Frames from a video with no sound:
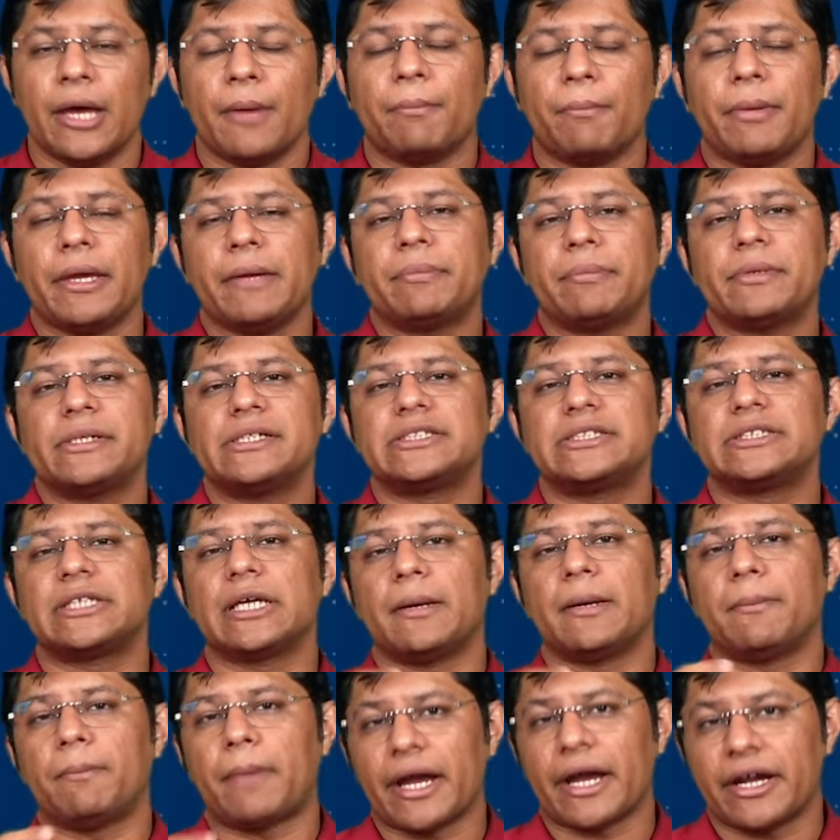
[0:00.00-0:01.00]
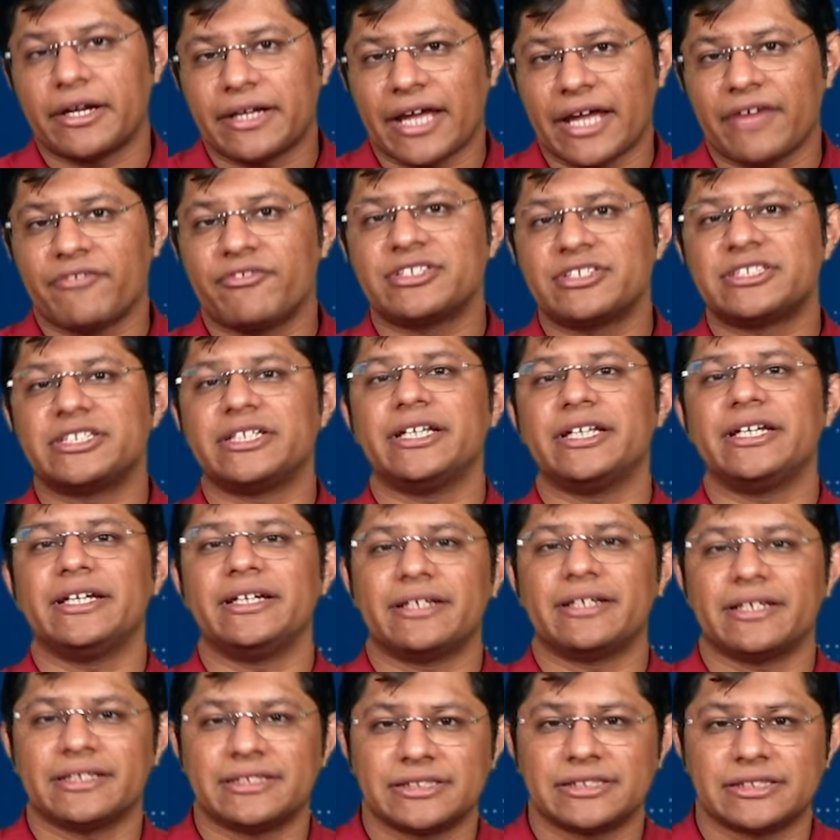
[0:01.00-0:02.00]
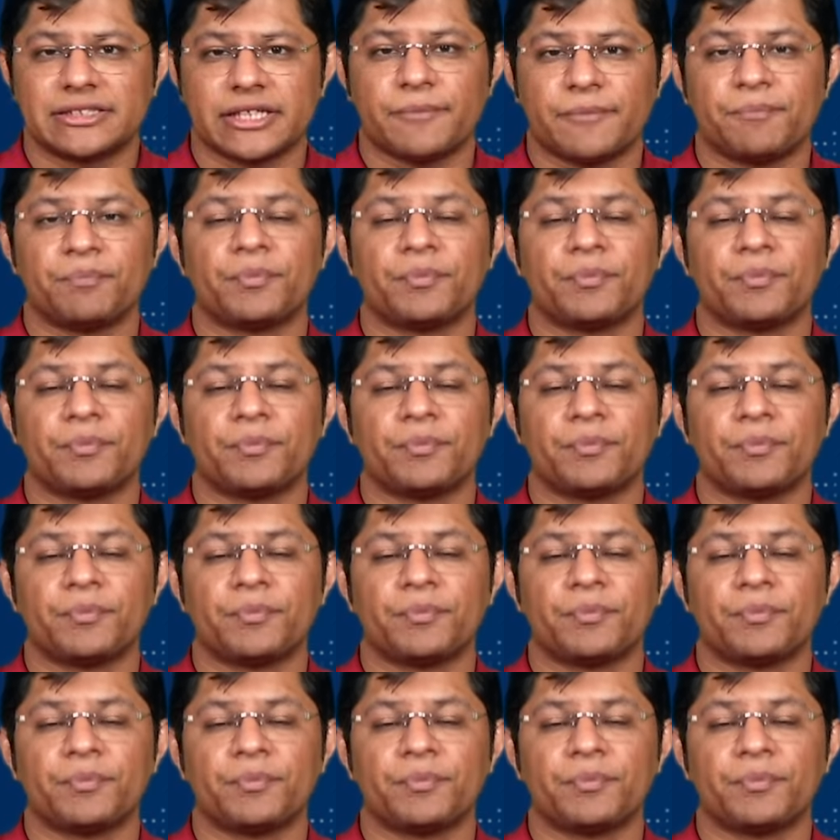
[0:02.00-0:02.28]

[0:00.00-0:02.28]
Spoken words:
people's biodiversity register.